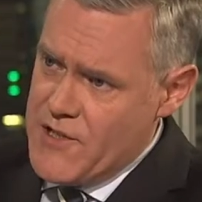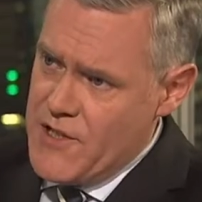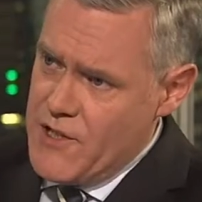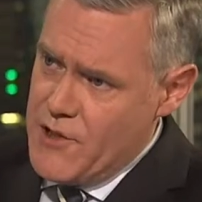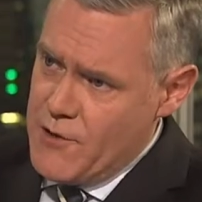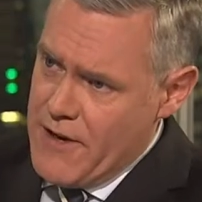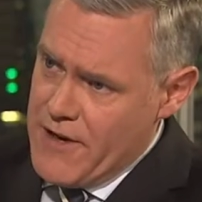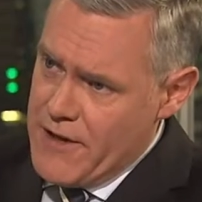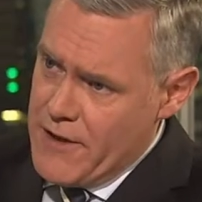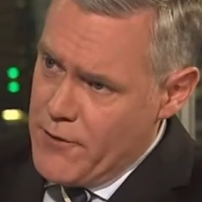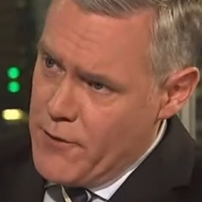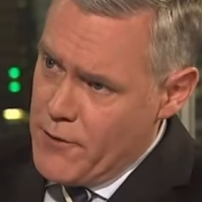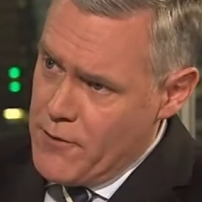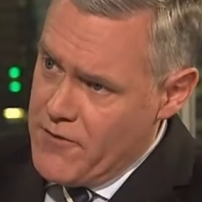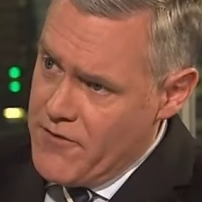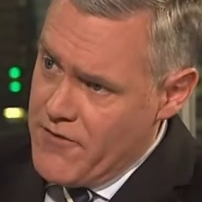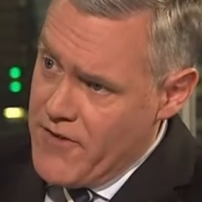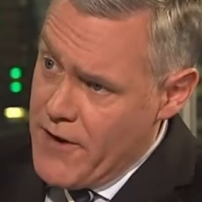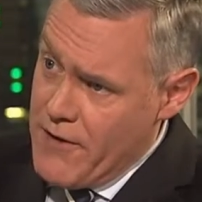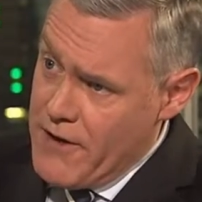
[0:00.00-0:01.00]
you had a lot
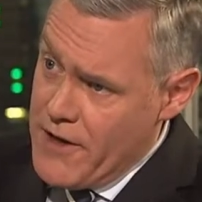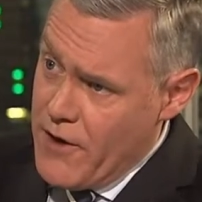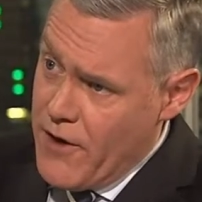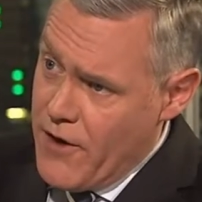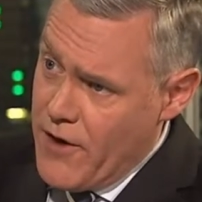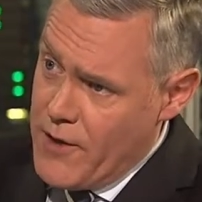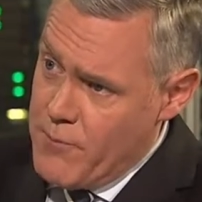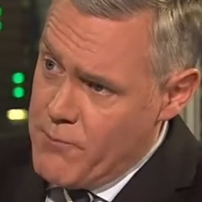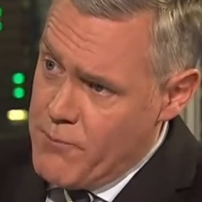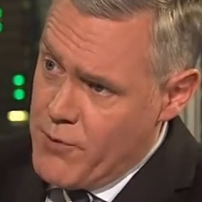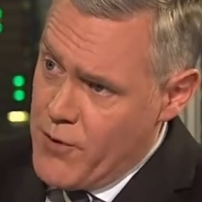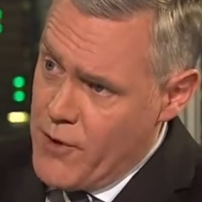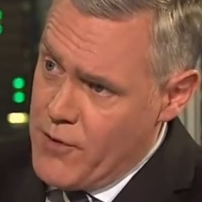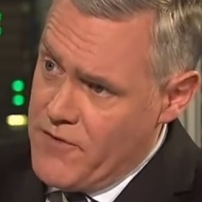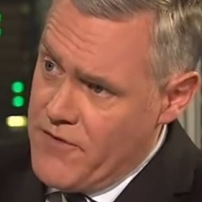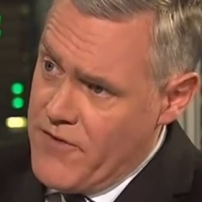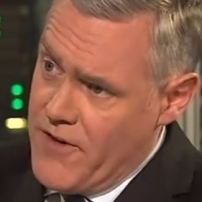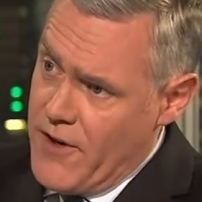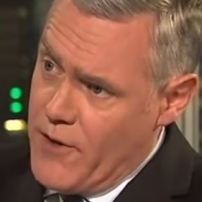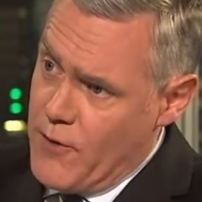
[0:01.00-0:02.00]
of very
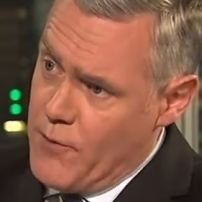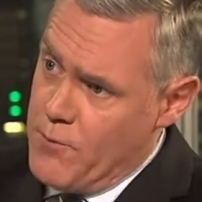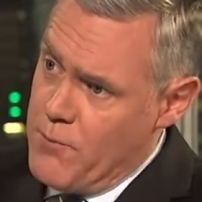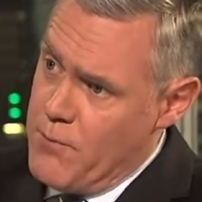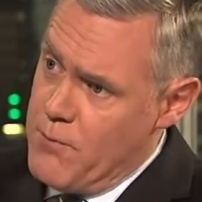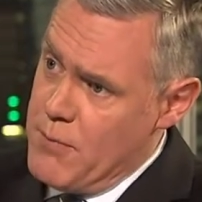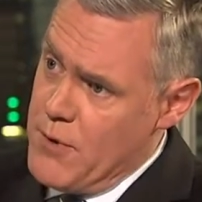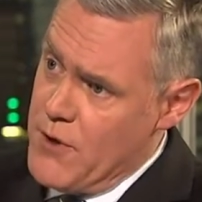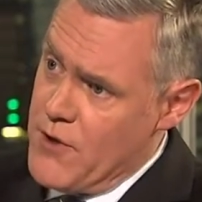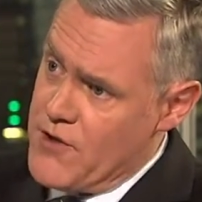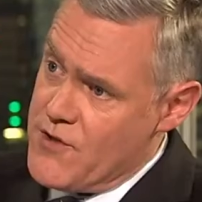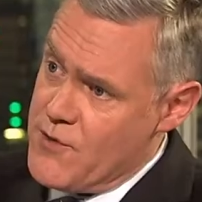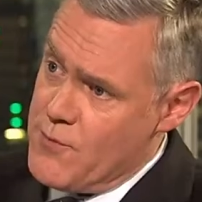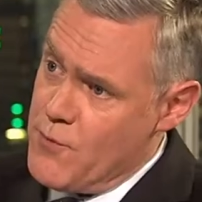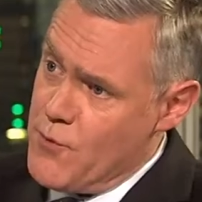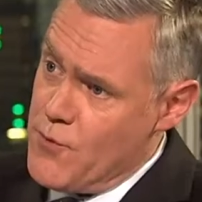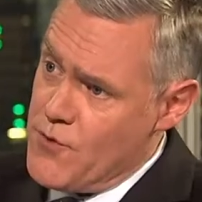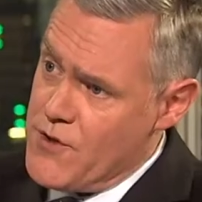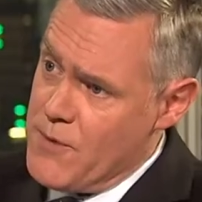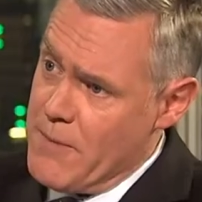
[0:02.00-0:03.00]
high-profile burst
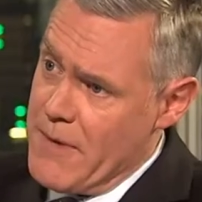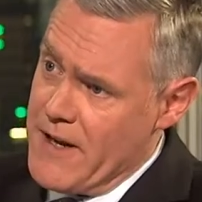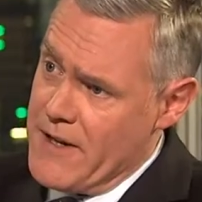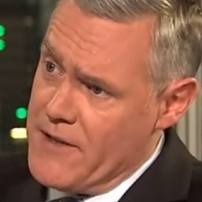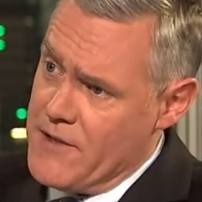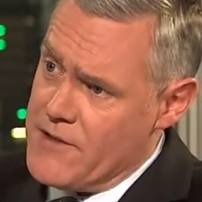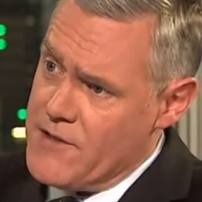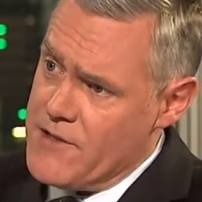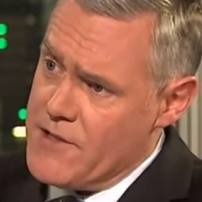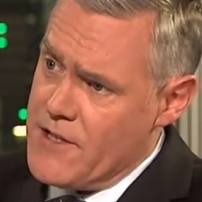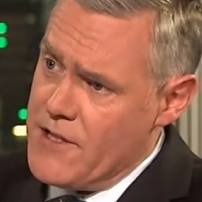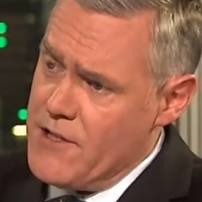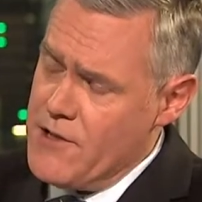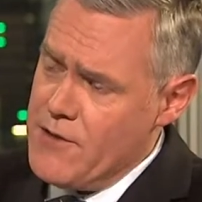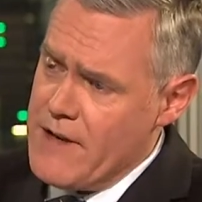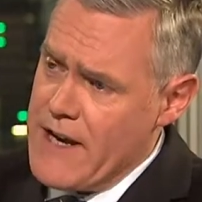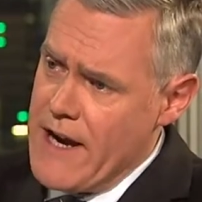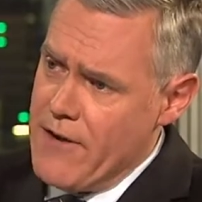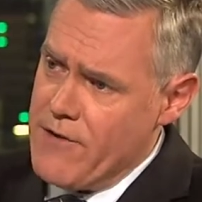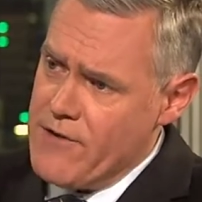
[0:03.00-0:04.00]
water mains. Can you
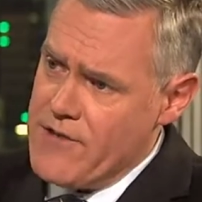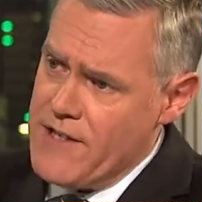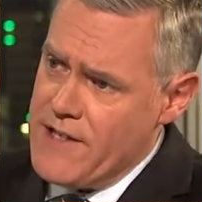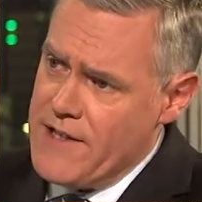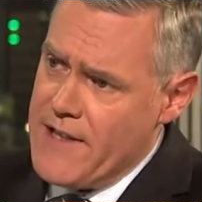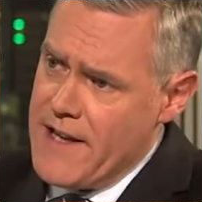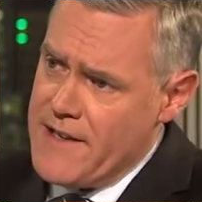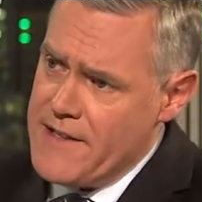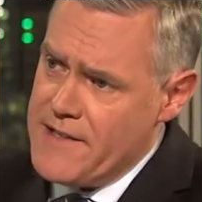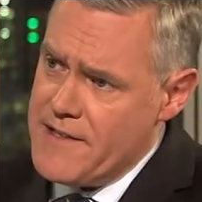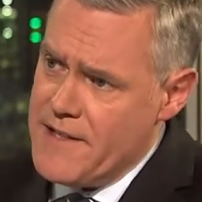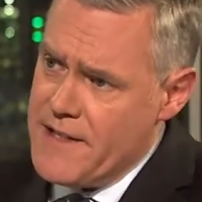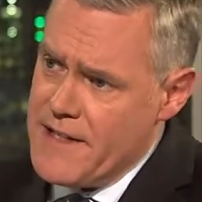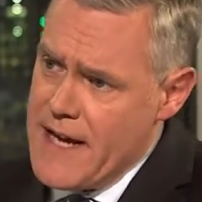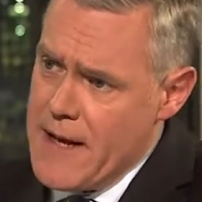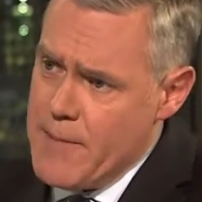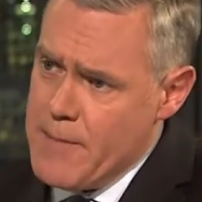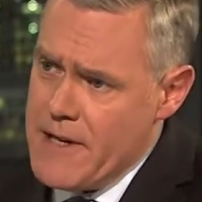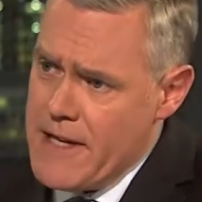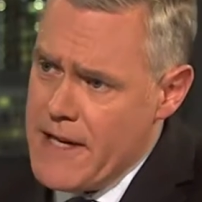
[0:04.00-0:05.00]
guarantee that isn't going to
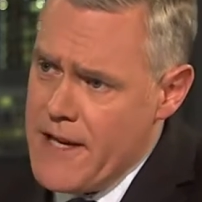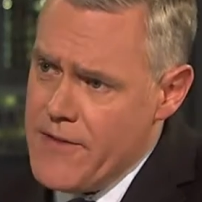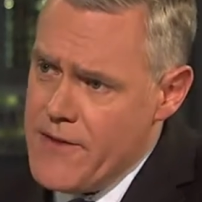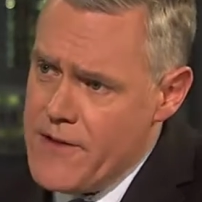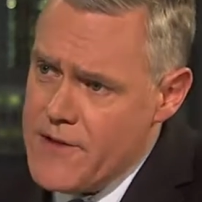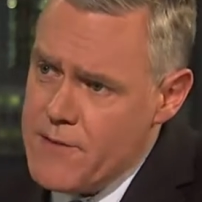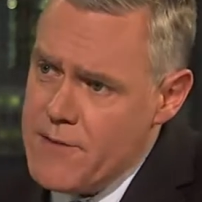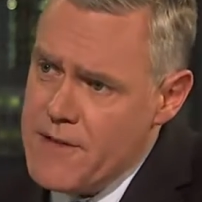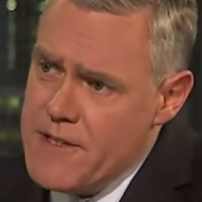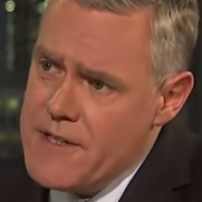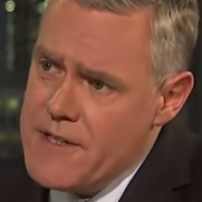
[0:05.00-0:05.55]
happen again this winter?